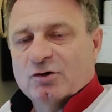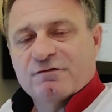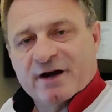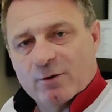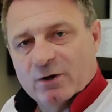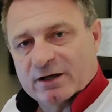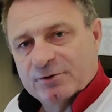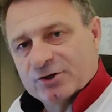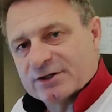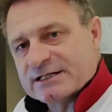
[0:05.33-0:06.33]
You're very welcome
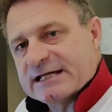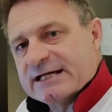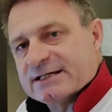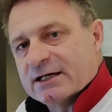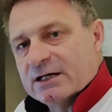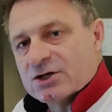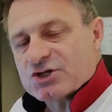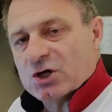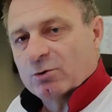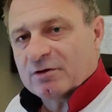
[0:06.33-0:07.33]
here indeed.
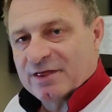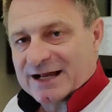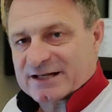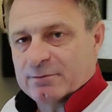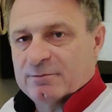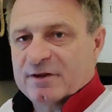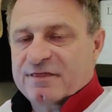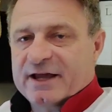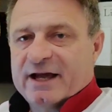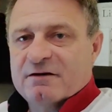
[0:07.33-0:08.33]
So that time of
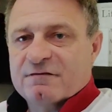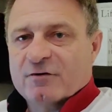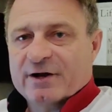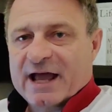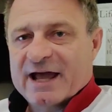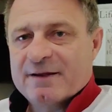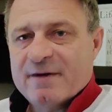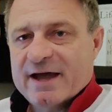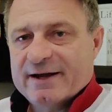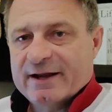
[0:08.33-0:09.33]
month again for an
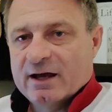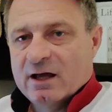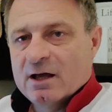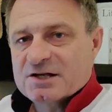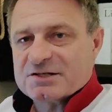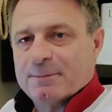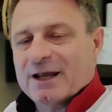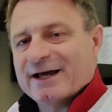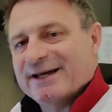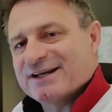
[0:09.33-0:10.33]
NMN
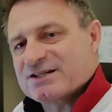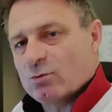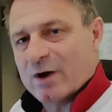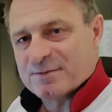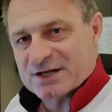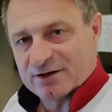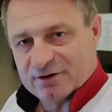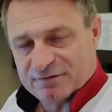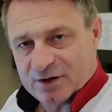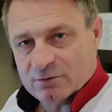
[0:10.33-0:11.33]
suppliers
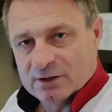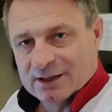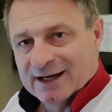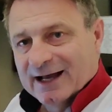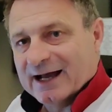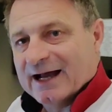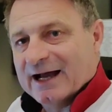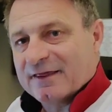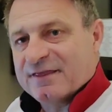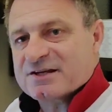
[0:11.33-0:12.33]
website review.
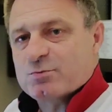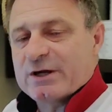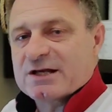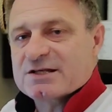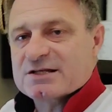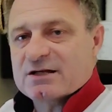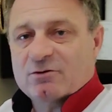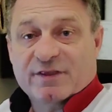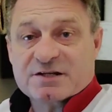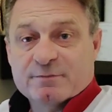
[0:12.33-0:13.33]
Uh, this week's,
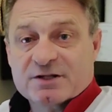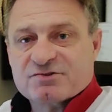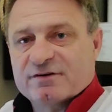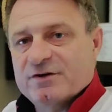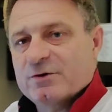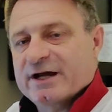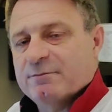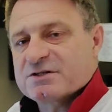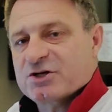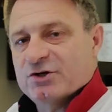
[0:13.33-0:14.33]
this month's review
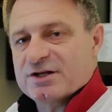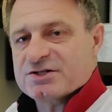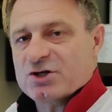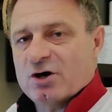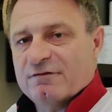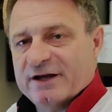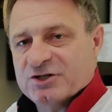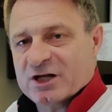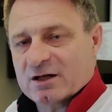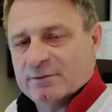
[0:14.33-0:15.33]
comes courtesy of a
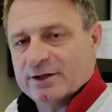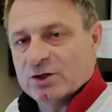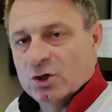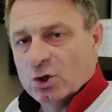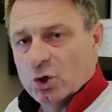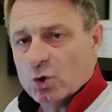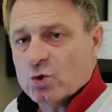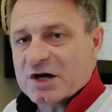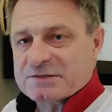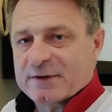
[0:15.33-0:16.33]
gentleman who
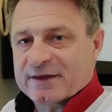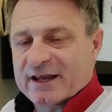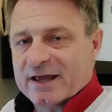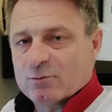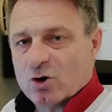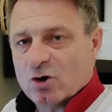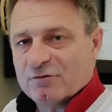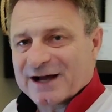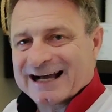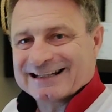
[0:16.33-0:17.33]
goes by the name
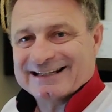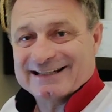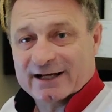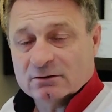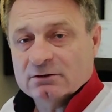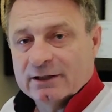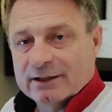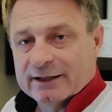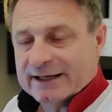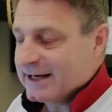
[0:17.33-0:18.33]
of Andy Nicol.
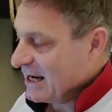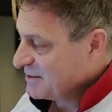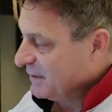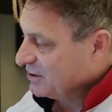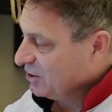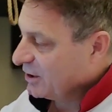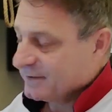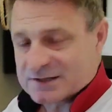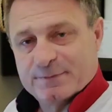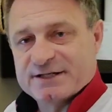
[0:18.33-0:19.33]
He asked me to look
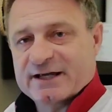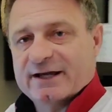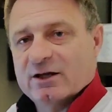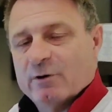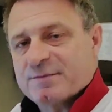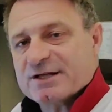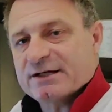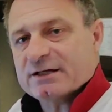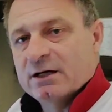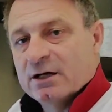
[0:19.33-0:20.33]
at this particular
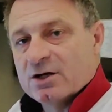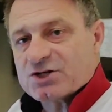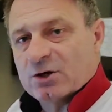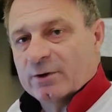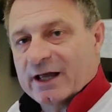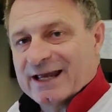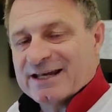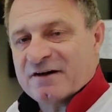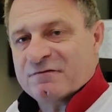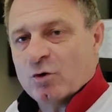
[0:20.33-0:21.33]
website. So
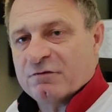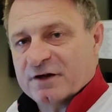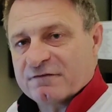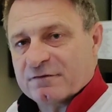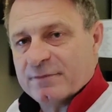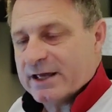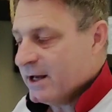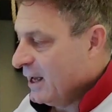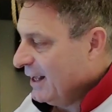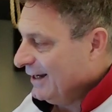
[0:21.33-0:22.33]
enough waffling from
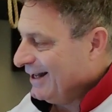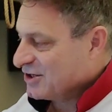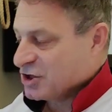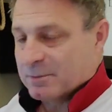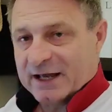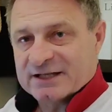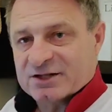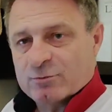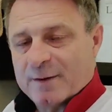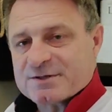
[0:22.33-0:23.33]
me. Let's jump
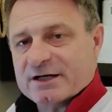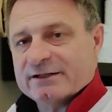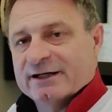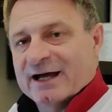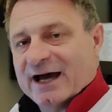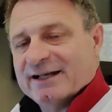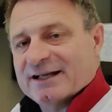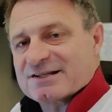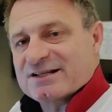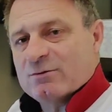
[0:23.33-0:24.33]
into the website and
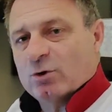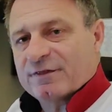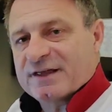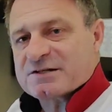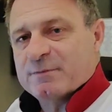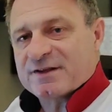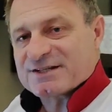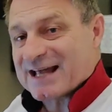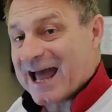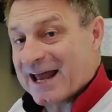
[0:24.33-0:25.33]
let's see what this
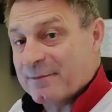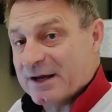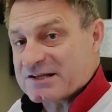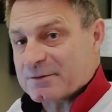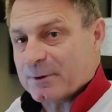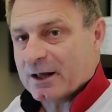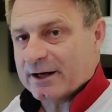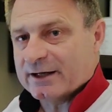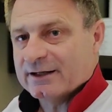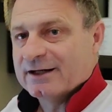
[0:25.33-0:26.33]
month's NMN
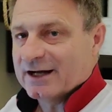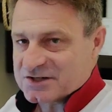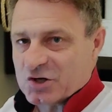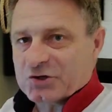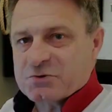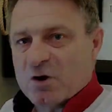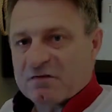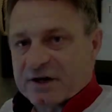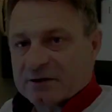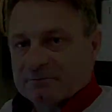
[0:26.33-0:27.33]
supplier has got to
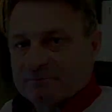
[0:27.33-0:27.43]
offer.